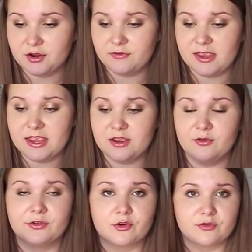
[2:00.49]
Over
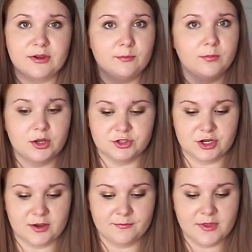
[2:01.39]
Heels Cream
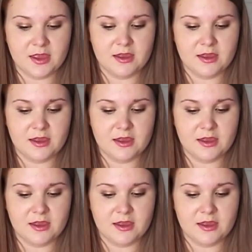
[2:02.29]
Blusher.